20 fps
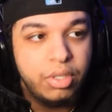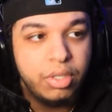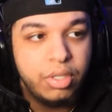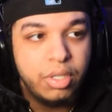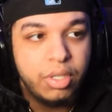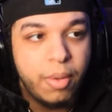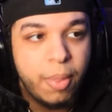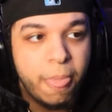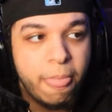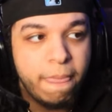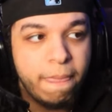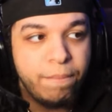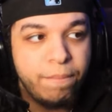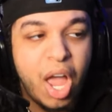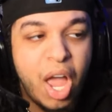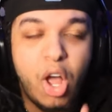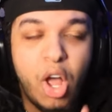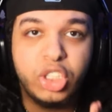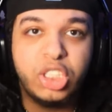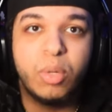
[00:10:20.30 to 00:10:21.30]

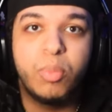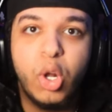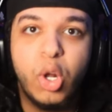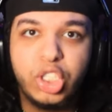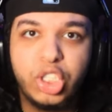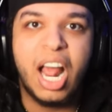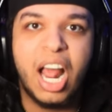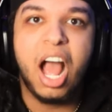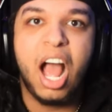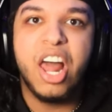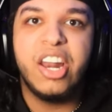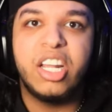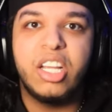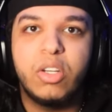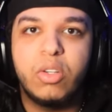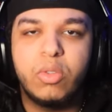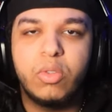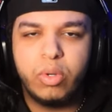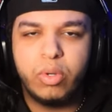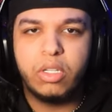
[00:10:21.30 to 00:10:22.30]
I'm some real
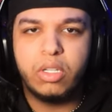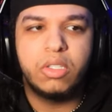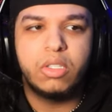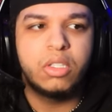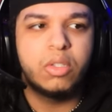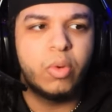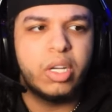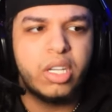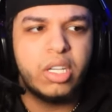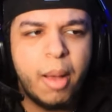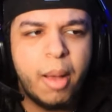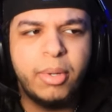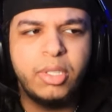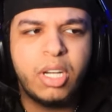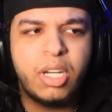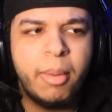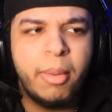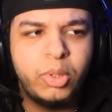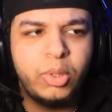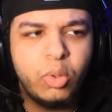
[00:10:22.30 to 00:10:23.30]
shit. Wait, how much
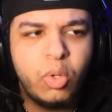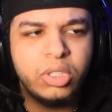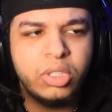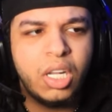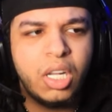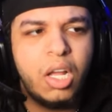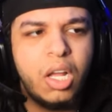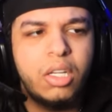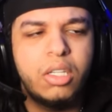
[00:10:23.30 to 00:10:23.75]
you gonna slide?